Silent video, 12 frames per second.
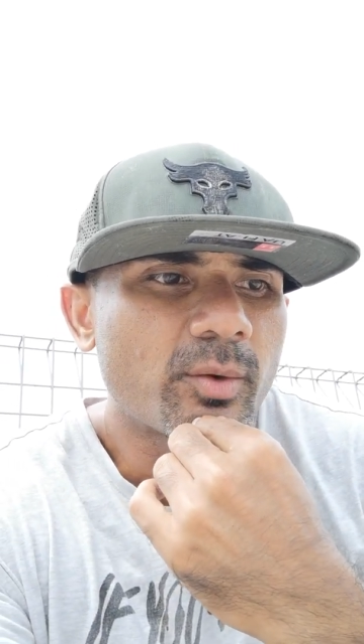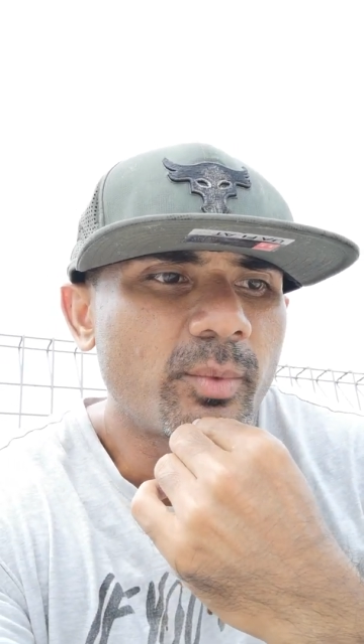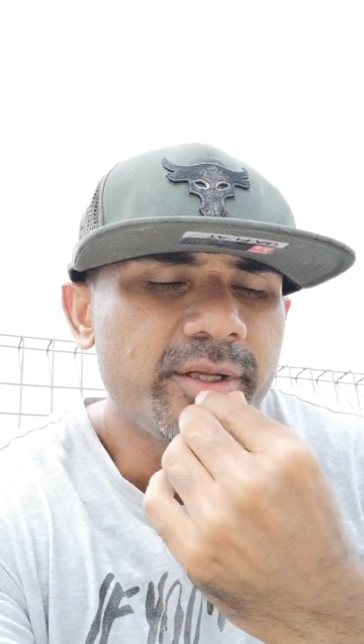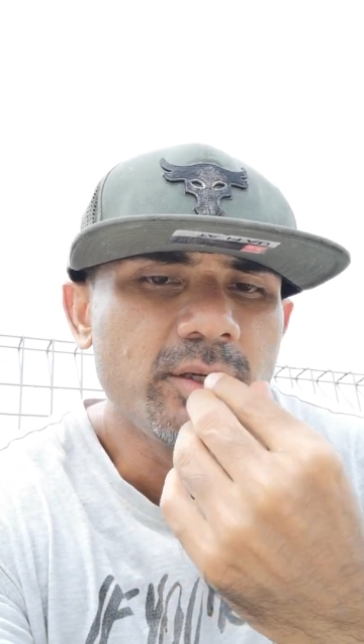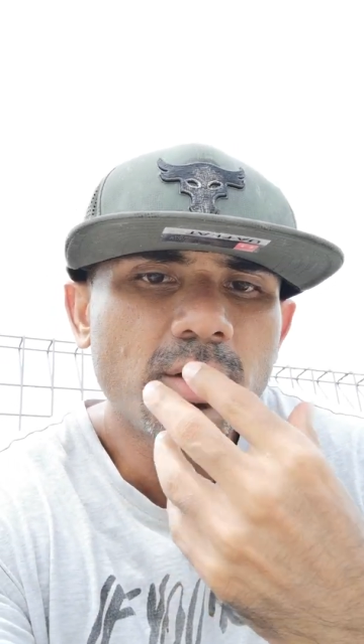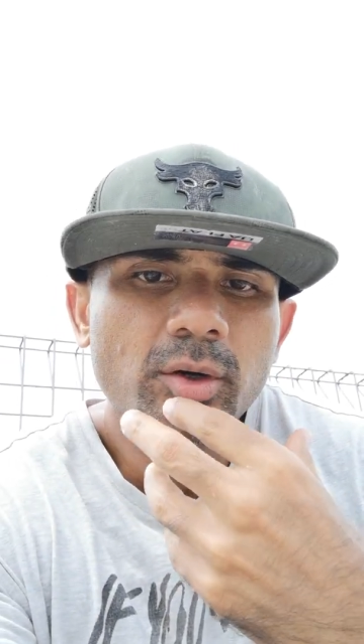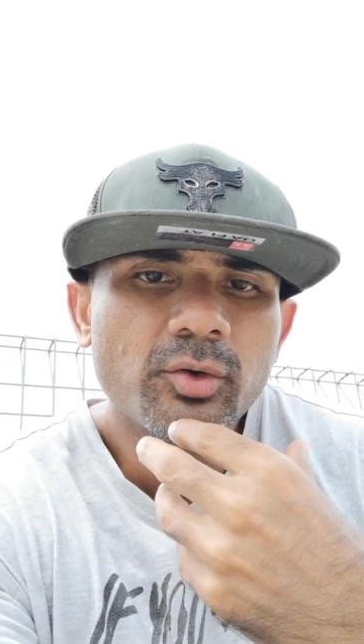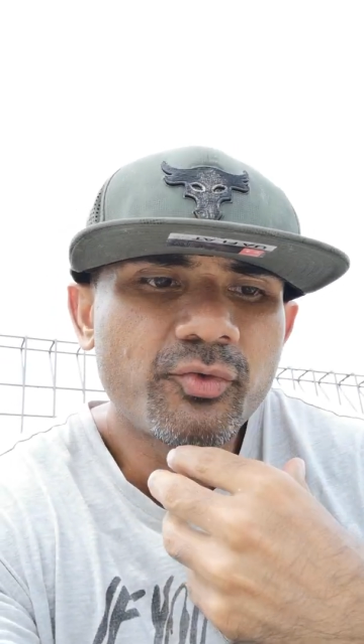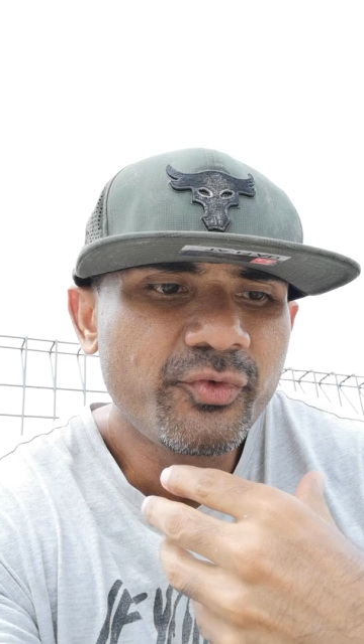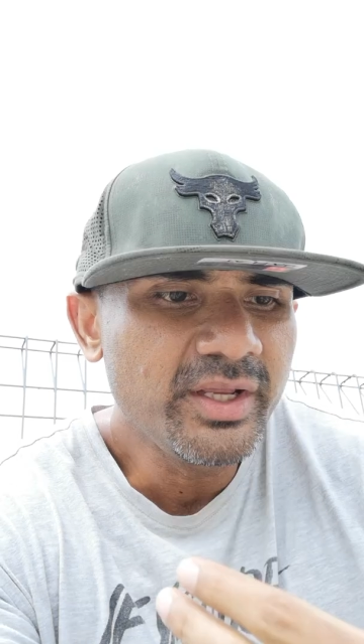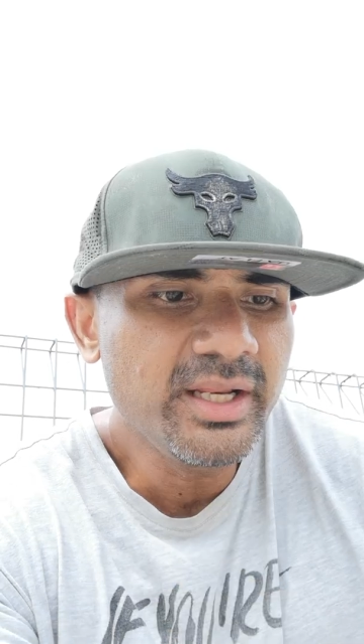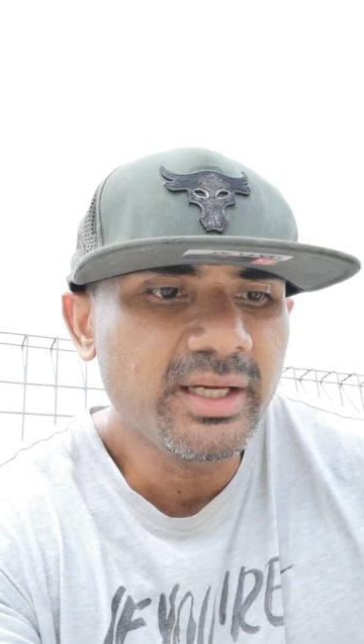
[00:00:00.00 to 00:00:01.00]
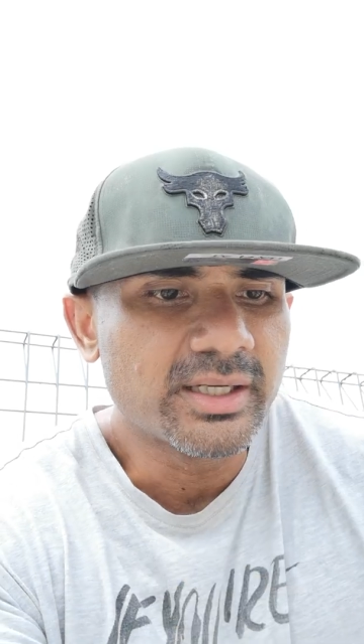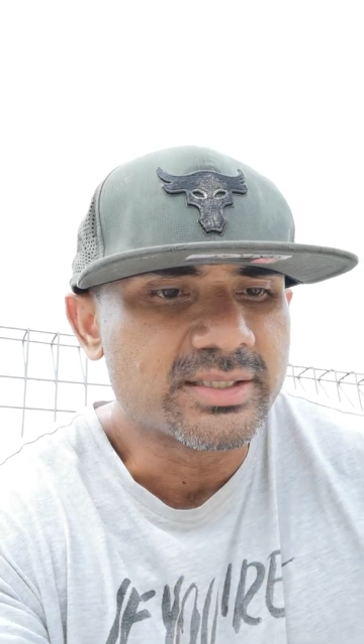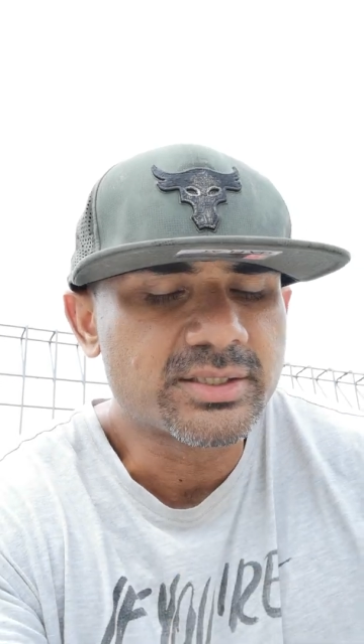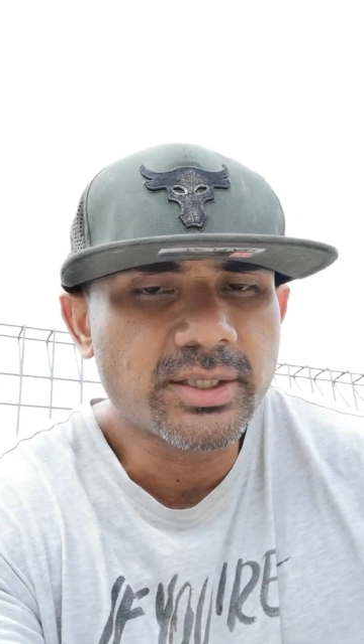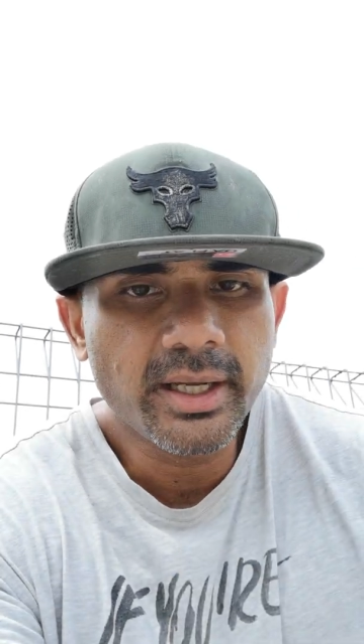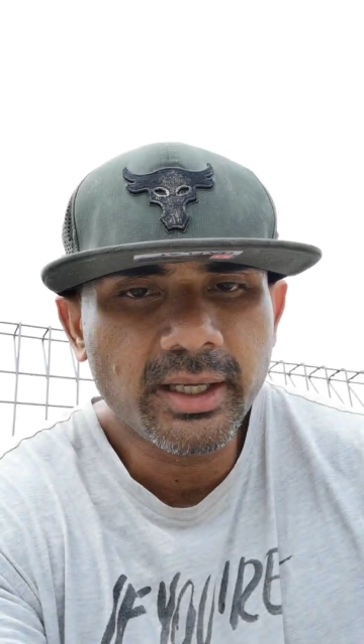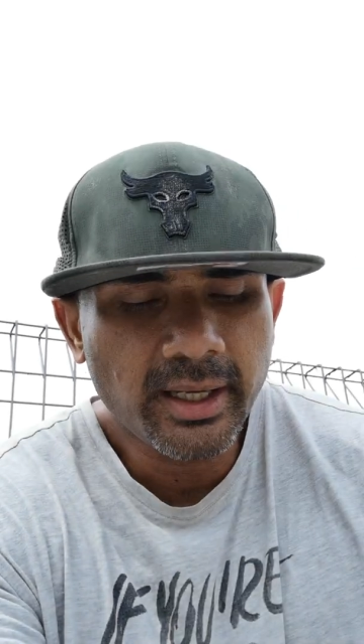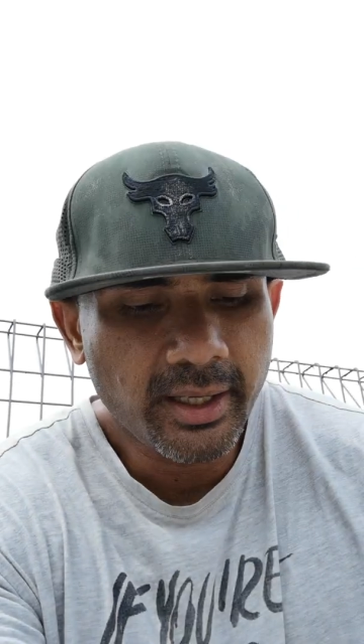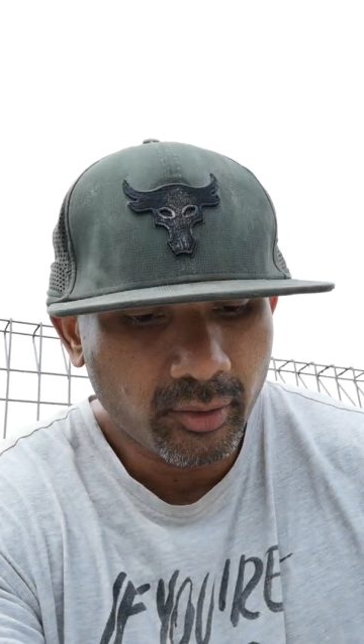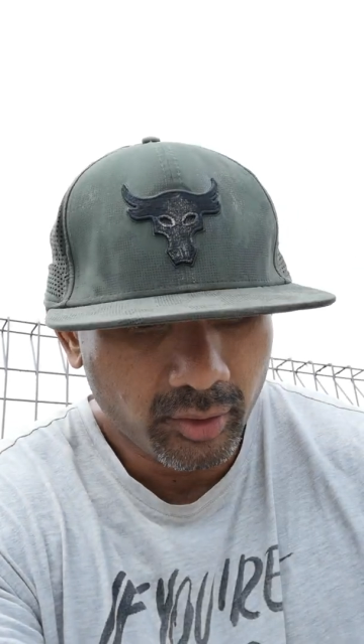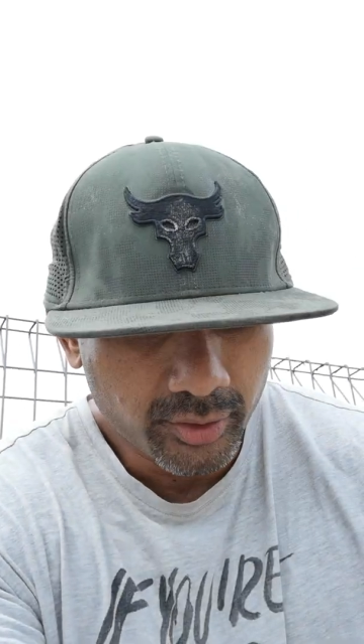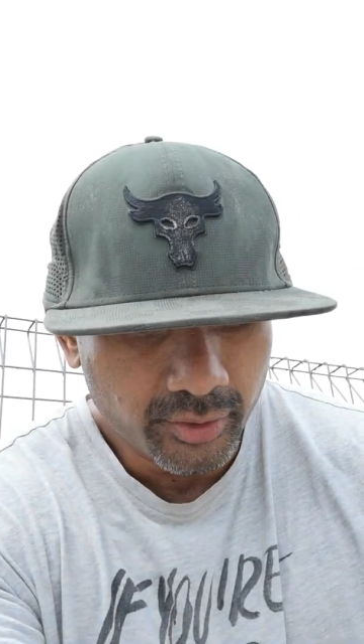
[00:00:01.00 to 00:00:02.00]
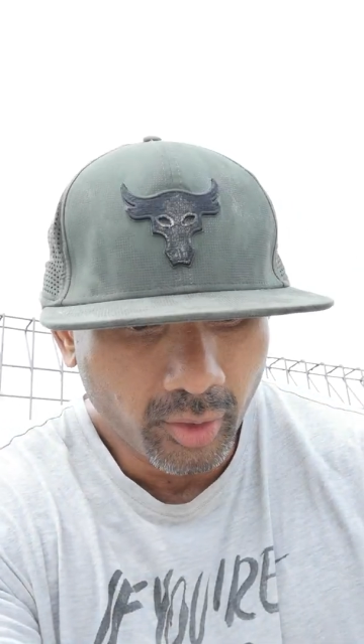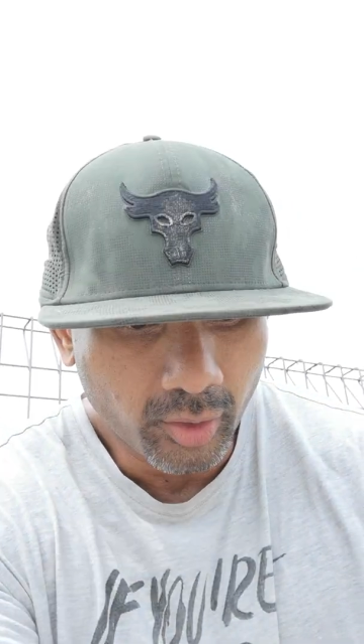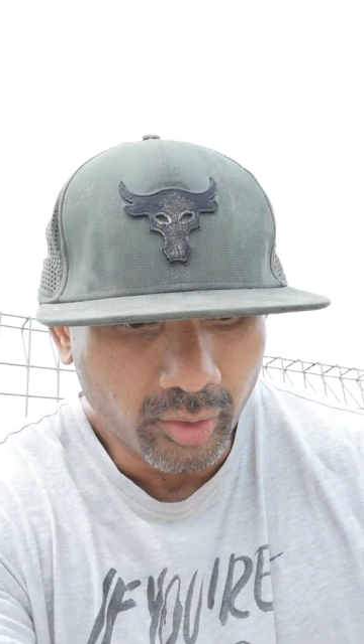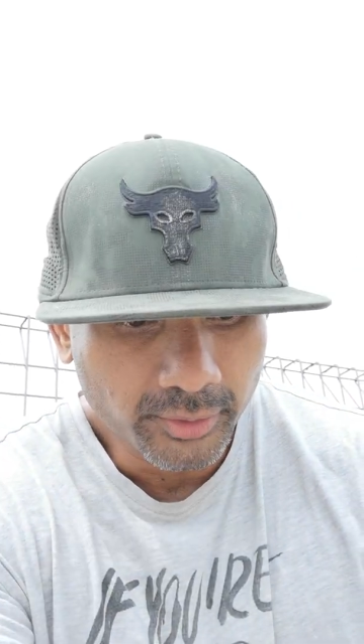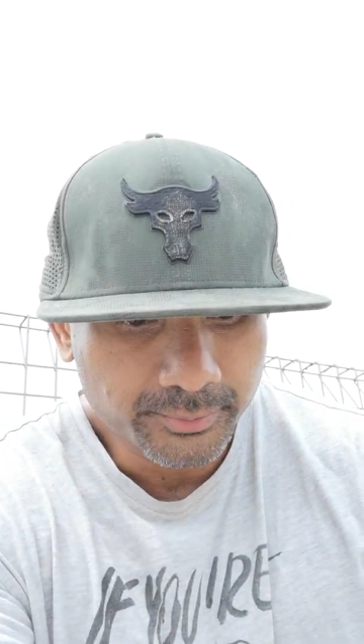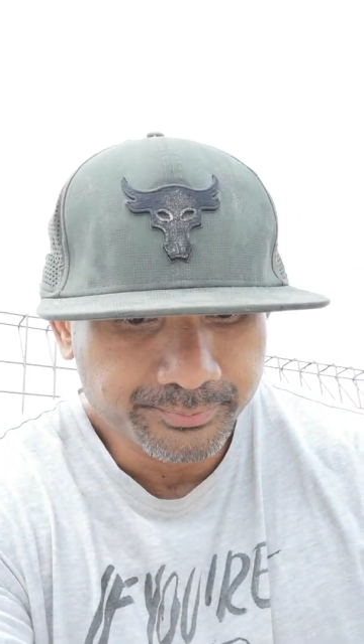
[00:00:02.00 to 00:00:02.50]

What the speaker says: when you're feeding a stray cat or dog,